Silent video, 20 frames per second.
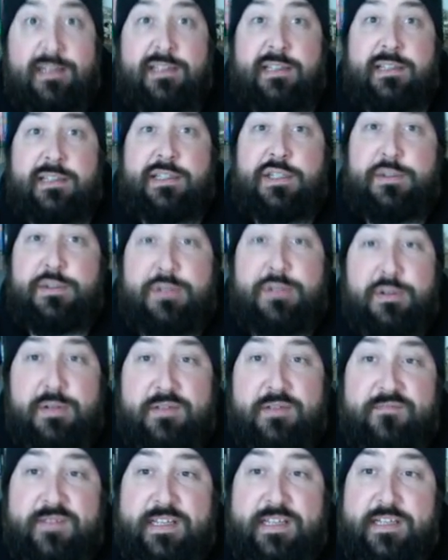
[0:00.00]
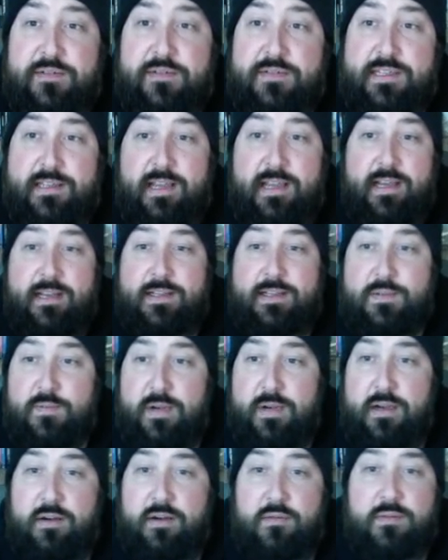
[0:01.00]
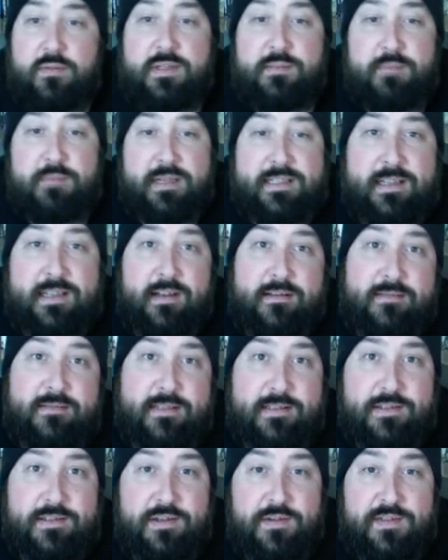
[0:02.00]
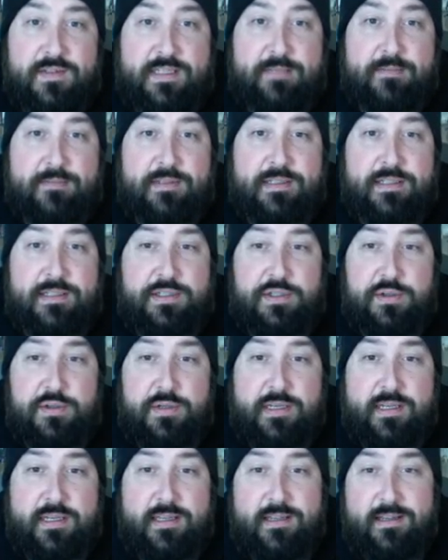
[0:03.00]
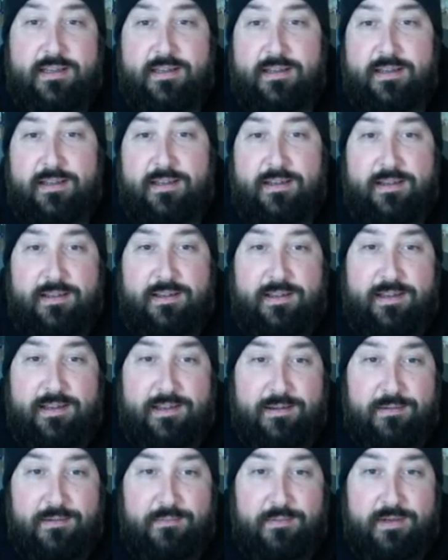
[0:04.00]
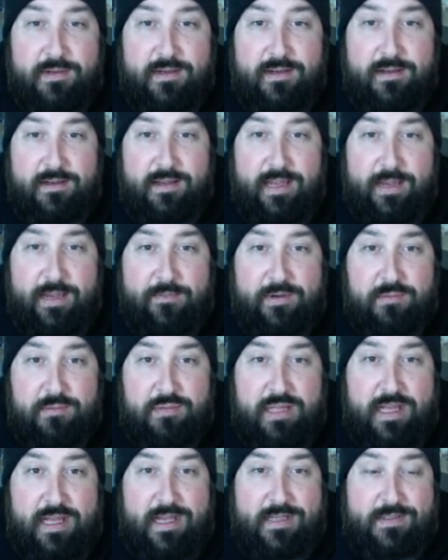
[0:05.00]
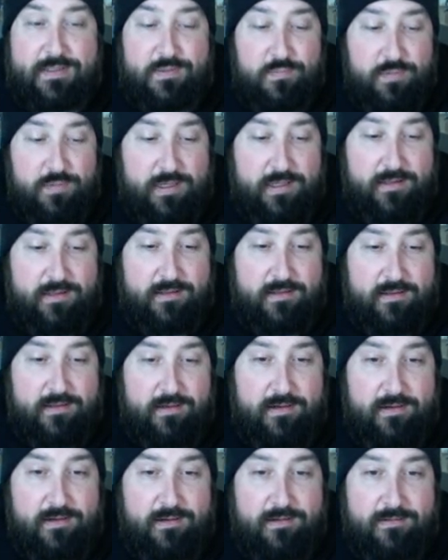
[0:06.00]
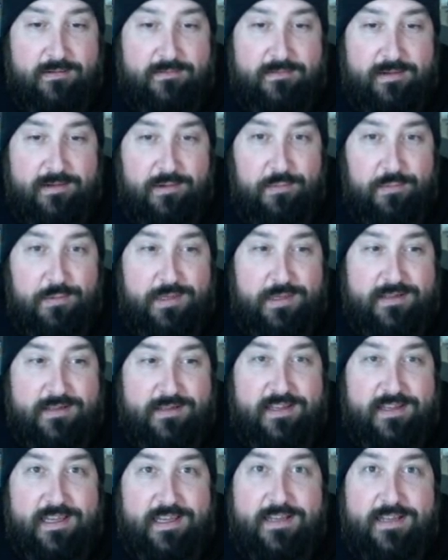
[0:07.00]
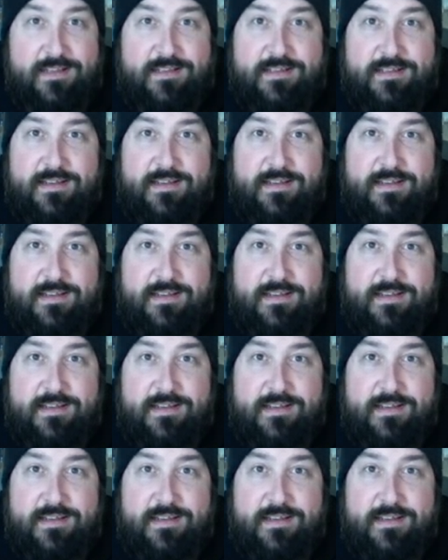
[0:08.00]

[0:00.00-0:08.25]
do a quick video tonight as well with my son, since y'all seem to enjoy him uh, having a blast with uh, opening the keys.